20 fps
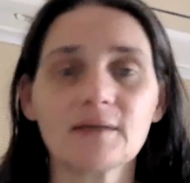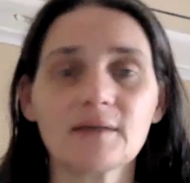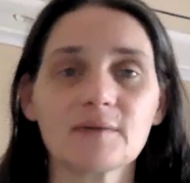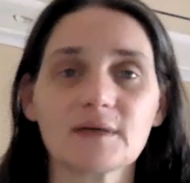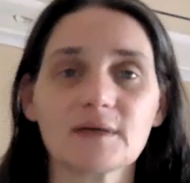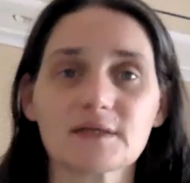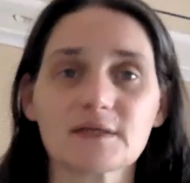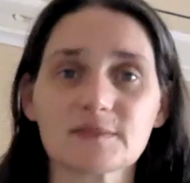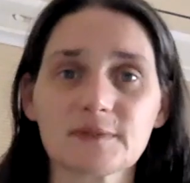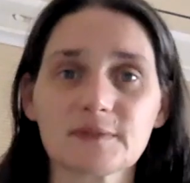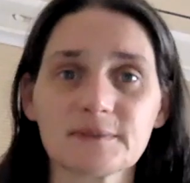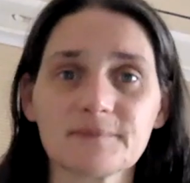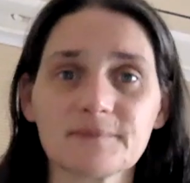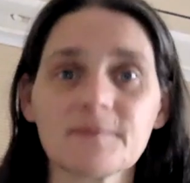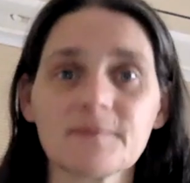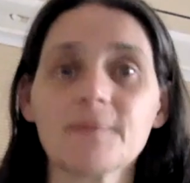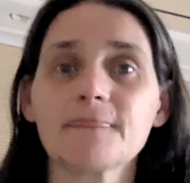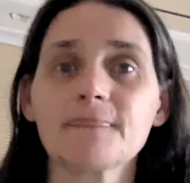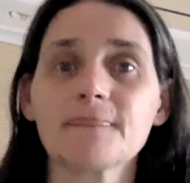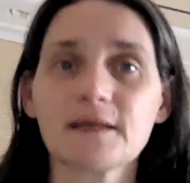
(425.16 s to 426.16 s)
My husband,
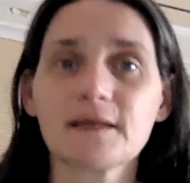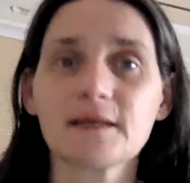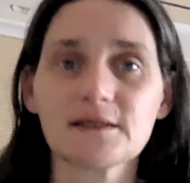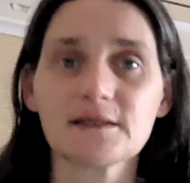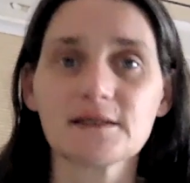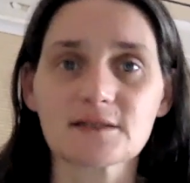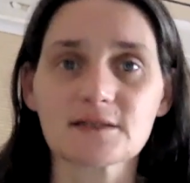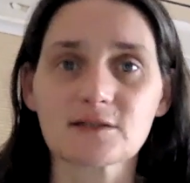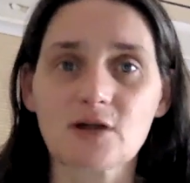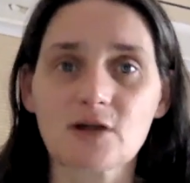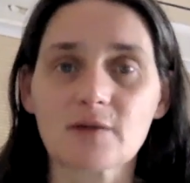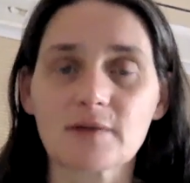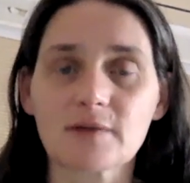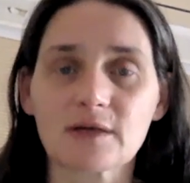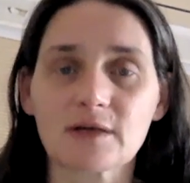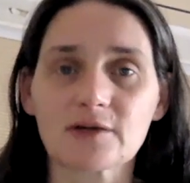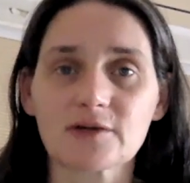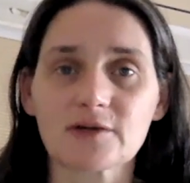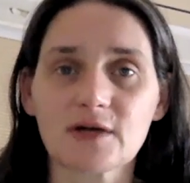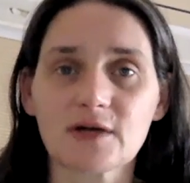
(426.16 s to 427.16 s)
he does long
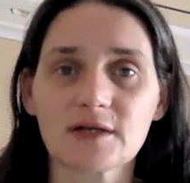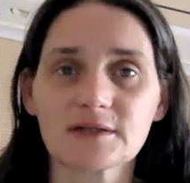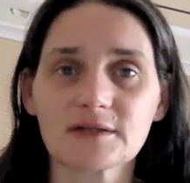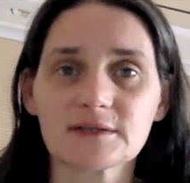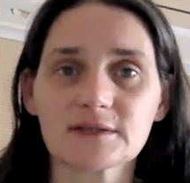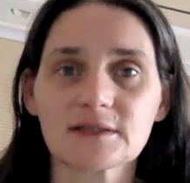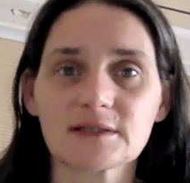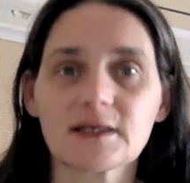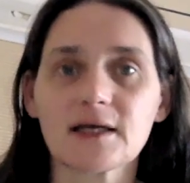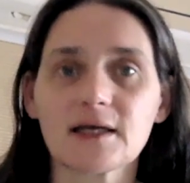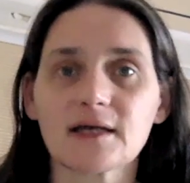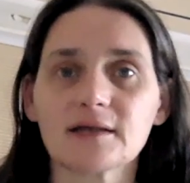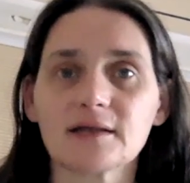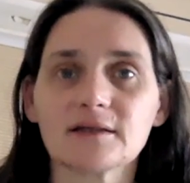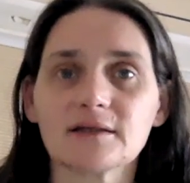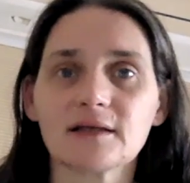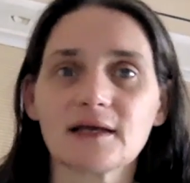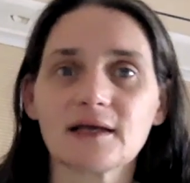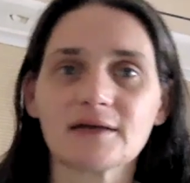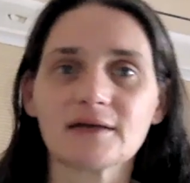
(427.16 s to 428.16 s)
marathons
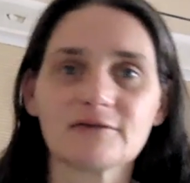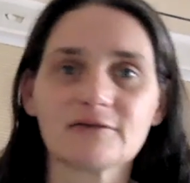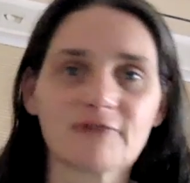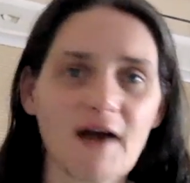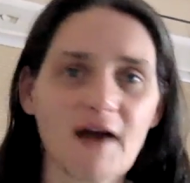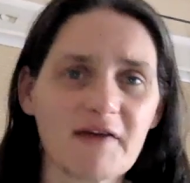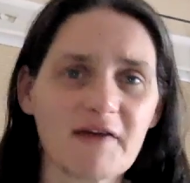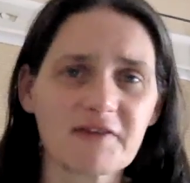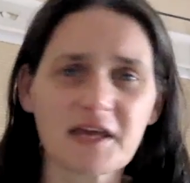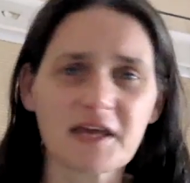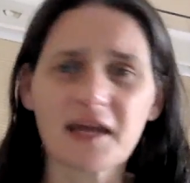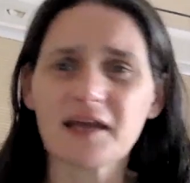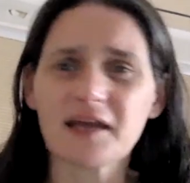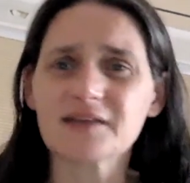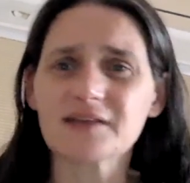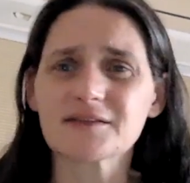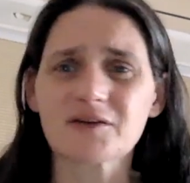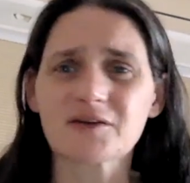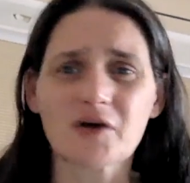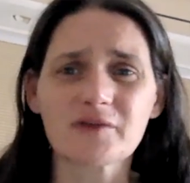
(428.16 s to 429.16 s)
and
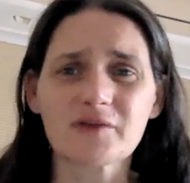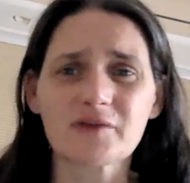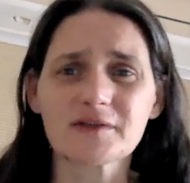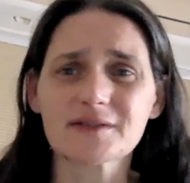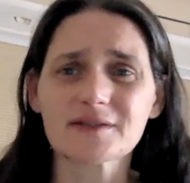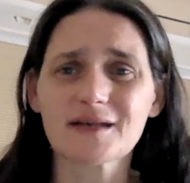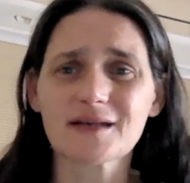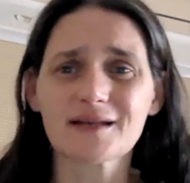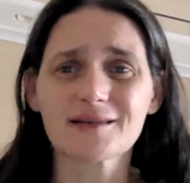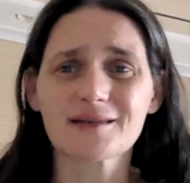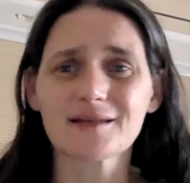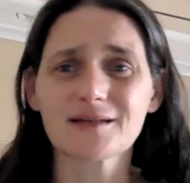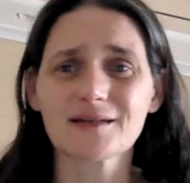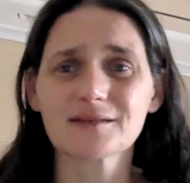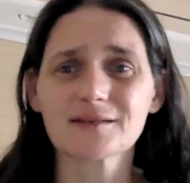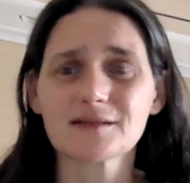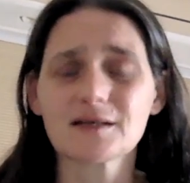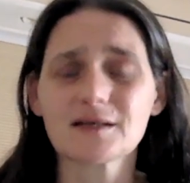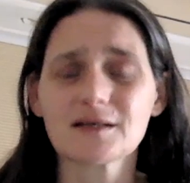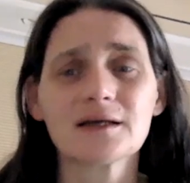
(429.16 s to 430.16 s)
5Ks and all these kind of
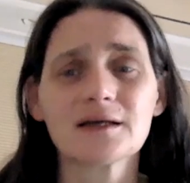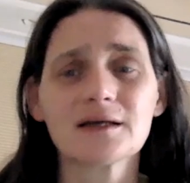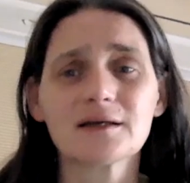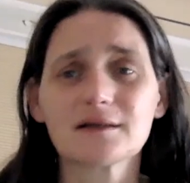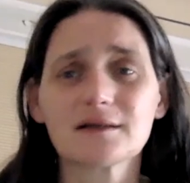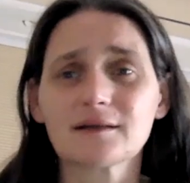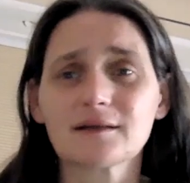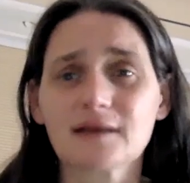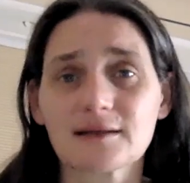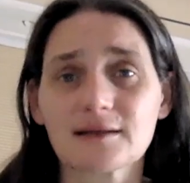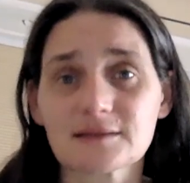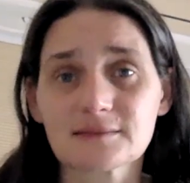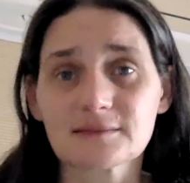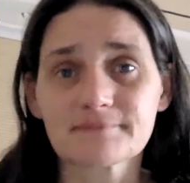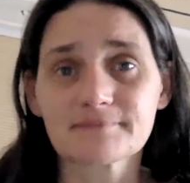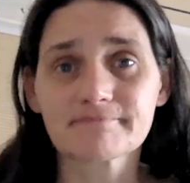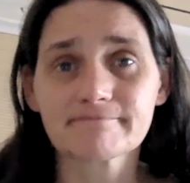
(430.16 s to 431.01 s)
things. Guys,